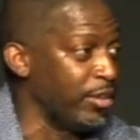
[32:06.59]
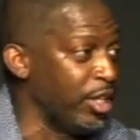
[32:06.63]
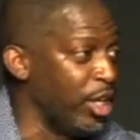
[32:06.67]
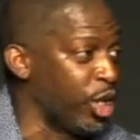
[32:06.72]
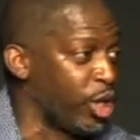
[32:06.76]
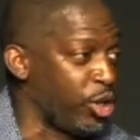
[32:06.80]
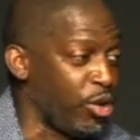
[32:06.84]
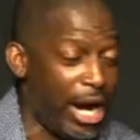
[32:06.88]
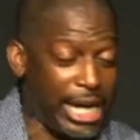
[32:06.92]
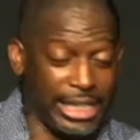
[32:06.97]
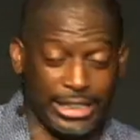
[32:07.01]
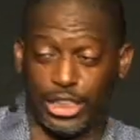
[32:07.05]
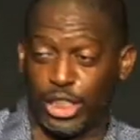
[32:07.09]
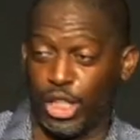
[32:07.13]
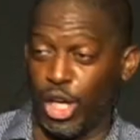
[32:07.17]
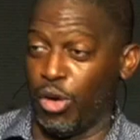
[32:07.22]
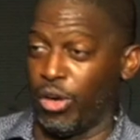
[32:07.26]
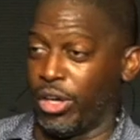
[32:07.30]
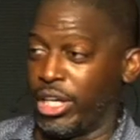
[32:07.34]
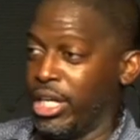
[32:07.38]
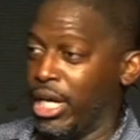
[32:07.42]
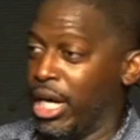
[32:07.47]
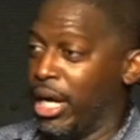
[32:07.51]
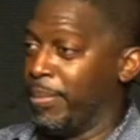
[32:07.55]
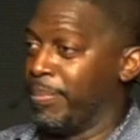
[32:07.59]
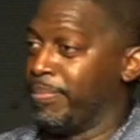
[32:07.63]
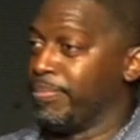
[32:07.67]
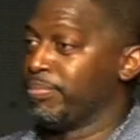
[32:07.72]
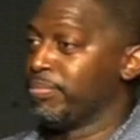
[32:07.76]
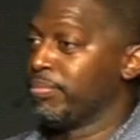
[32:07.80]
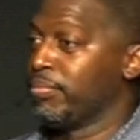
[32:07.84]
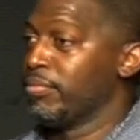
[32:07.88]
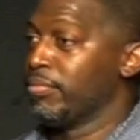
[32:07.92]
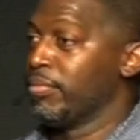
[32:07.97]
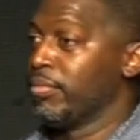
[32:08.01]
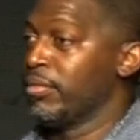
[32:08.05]
A crisis going to come.
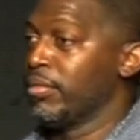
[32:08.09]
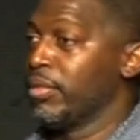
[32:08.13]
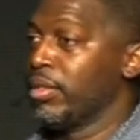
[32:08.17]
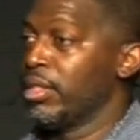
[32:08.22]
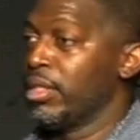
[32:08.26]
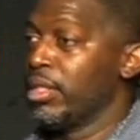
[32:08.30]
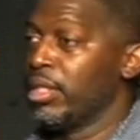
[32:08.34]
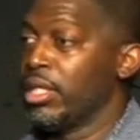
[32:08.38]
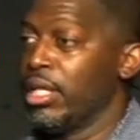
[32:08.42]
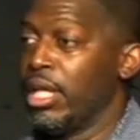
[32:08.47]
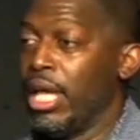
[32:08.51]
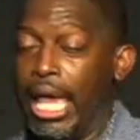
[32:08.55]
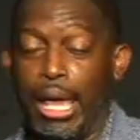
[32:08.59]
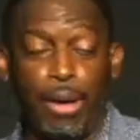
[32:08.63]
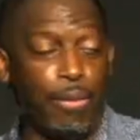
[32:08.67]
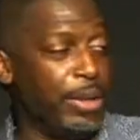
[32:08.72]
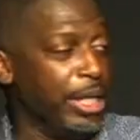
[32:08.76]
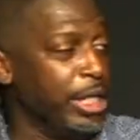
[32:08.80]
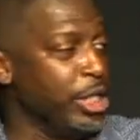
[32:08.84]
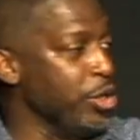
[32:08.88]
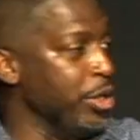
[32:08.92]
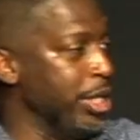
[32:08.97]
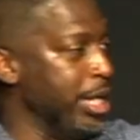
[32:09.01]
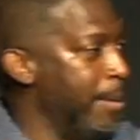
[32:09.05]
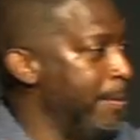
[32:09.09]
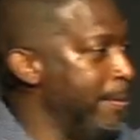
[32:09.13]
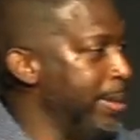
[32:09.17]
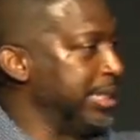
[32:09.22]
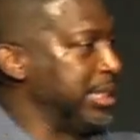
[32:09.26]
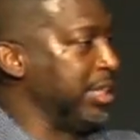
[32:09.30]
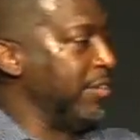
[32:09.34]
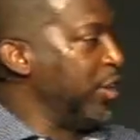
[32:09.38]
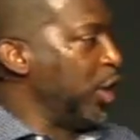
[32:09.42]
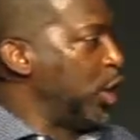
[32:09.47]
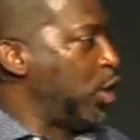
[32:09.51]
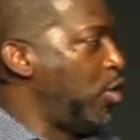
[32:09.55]
And when you're in the midst
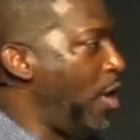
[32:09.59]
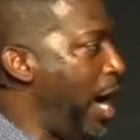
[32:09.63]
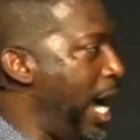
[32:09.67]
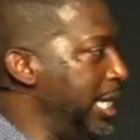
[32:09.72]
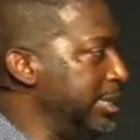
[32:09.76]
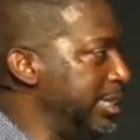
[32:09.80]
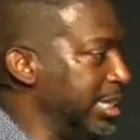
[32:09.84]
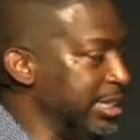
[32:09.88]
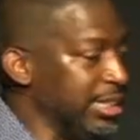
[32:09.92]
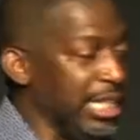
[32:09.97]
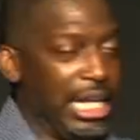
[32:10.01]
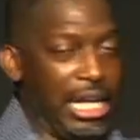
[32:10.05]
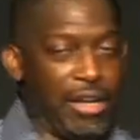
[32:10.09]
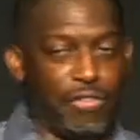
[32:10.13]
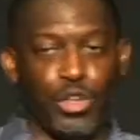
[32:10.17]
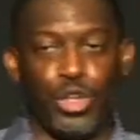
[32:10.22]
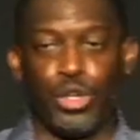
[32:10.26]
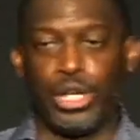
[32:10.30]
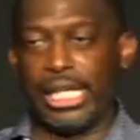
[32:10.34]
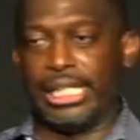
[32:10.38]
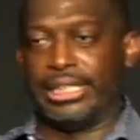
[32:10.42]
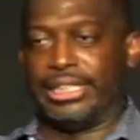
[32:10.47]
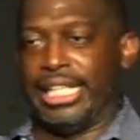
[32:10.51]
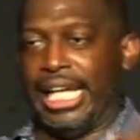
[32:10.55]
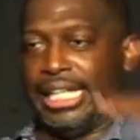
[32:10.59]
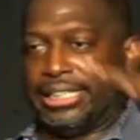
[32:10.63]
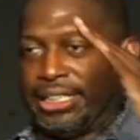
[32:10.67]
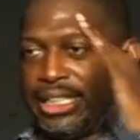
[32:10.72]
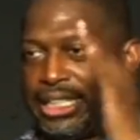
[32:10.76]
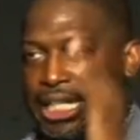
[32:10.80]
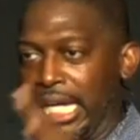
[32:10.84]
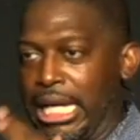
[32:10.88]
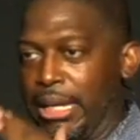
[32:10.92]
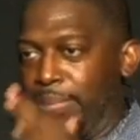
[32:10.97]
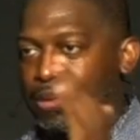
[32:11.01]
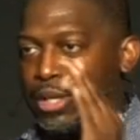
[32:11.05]
of a crisis, if you can just
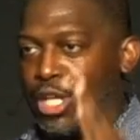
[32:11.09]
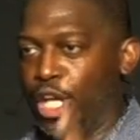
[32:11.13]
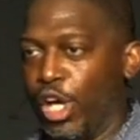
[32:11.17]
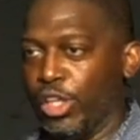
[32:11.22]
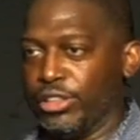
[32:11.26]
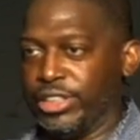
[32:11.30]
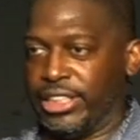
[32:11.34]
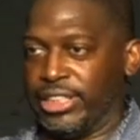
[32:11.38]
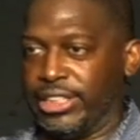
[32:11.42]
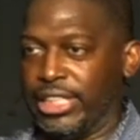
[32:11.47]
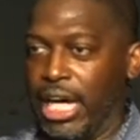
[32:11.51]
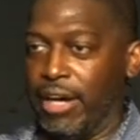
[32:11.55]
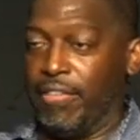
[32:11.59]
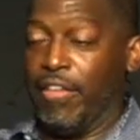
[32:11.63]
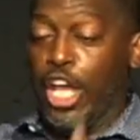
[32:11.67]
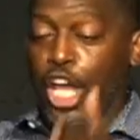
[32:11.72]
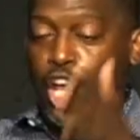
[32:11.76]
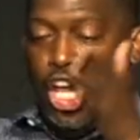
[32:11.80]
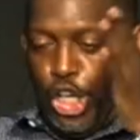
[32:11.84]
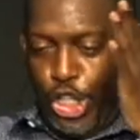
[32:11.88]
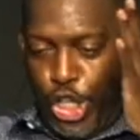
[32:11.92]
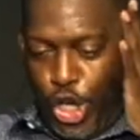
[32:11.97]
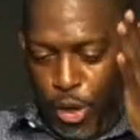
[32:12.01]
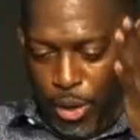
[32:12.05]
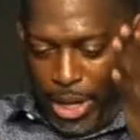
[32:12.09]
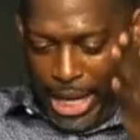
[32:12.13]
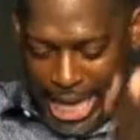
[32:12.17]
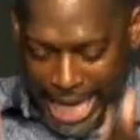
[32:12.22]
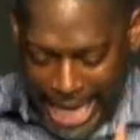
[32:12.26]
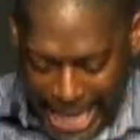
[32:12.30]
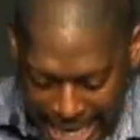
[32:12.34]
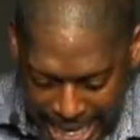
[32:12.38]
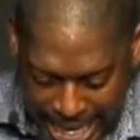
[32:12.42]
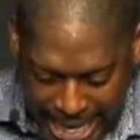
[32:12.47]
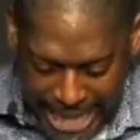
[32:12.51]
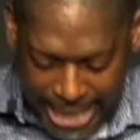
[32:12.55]
keep yourself, your
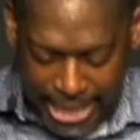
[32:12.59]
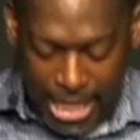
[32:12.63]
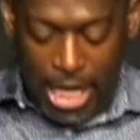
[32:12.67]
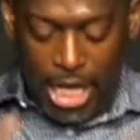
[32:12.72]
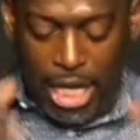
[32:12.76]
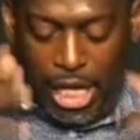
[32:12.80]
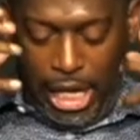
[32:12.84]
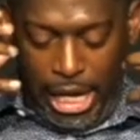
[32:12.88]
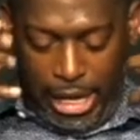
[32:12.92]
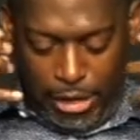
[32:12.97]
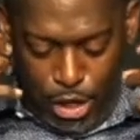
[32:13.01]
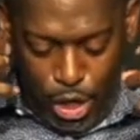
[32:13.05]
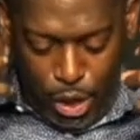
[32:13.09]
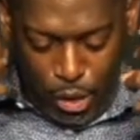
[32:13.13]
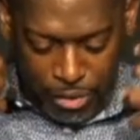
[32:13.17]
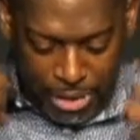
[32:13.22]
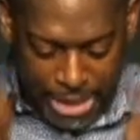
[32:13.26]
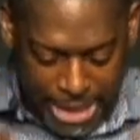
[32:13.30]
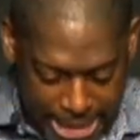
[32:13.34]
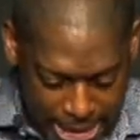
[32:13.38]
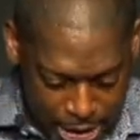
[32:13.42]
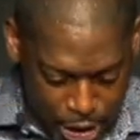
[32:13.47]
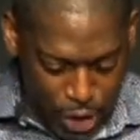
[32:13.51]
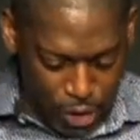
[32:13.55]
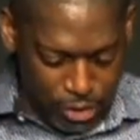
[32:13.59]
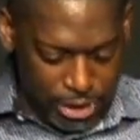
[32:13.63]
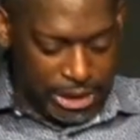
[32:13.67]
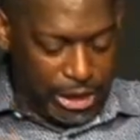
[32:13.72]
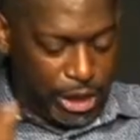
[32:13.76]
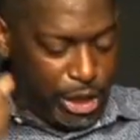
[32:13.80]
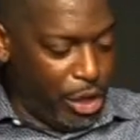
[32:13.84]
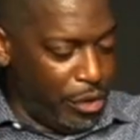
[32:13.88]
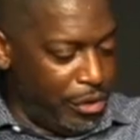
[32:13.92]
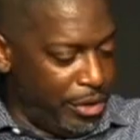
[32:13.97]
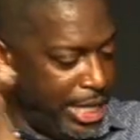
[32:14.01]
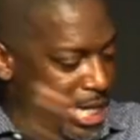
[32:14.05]
head, and your, your,
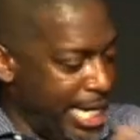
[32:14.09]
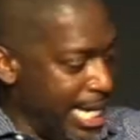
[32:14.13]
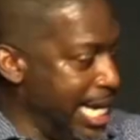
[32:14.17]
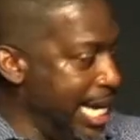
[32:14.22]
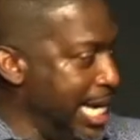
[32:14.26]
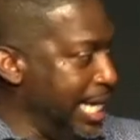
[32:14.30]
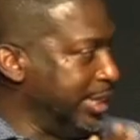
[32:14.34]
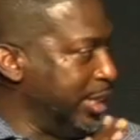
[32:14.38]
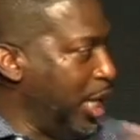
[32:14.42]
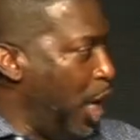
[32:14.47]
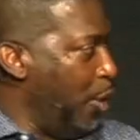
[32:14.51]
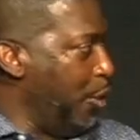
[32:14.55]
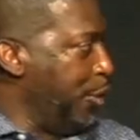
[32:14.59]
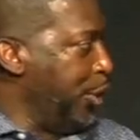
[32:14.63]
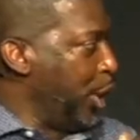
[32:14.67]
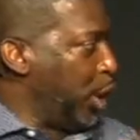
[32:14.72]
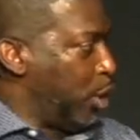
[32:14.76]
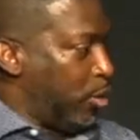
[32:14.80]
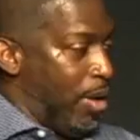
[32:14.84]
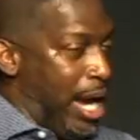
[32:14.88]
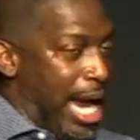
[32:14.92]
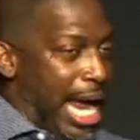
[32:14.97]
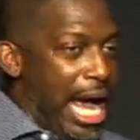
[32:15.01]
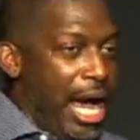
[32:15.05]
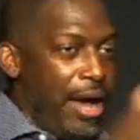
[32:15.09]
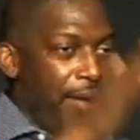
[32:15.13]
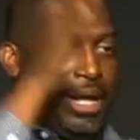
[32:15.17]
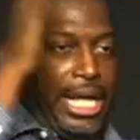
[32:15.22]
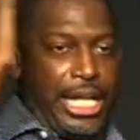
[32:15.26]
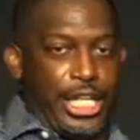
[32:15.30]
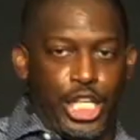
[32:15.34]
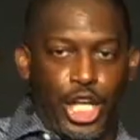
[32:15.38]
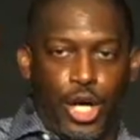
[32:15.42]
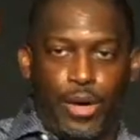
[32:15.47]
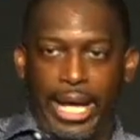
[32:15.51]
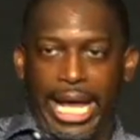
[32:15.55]
your knees on the ground
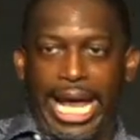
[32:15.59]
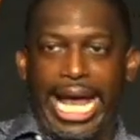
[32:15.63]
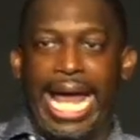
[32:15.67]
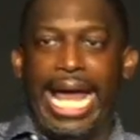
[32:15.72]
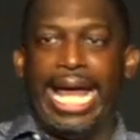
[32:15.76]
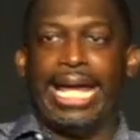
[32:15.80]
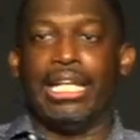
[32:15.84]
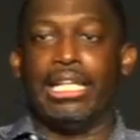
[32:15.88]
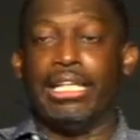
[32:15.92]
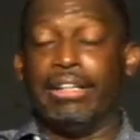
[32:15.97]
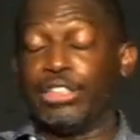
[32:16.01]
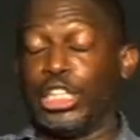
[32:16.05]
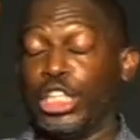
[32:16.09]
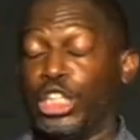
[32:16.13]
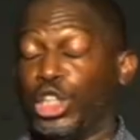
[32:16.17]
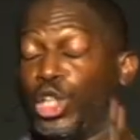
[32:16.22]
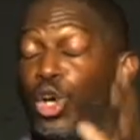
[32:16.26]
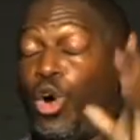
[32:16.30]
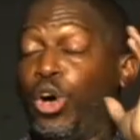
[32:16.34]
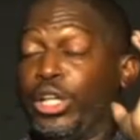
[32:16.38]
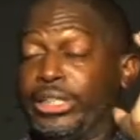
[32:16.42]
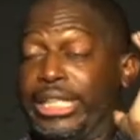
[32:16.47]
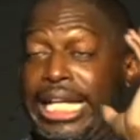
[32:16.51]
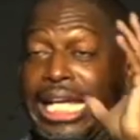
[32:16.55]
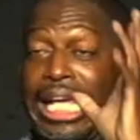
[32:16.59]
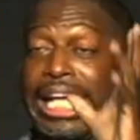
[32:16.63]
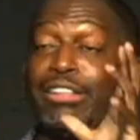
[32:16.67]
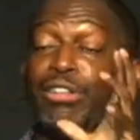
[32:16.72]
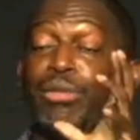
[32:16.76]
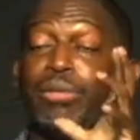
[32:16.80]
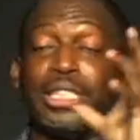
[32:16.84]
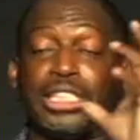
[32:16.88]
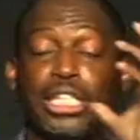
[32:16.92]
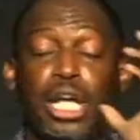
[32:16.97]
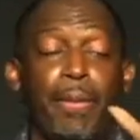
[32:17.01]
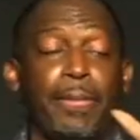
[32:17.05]
and your head lifted toward the healer that
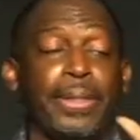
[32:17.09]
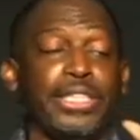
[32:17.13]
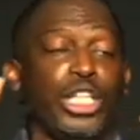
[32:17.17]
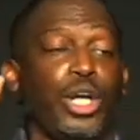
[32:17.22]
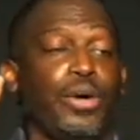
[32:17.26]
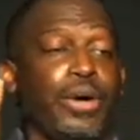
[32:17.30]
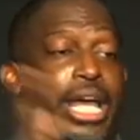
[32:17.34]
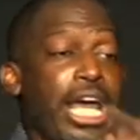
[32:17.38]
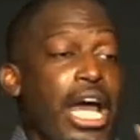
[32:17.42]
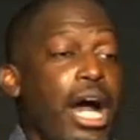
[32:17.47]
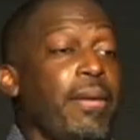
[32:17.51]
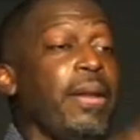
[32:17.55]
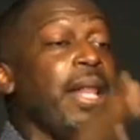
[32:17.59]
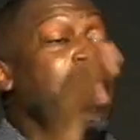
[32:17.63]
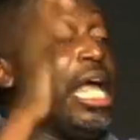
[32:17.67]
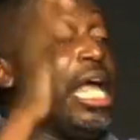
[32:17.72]
was coming to your help,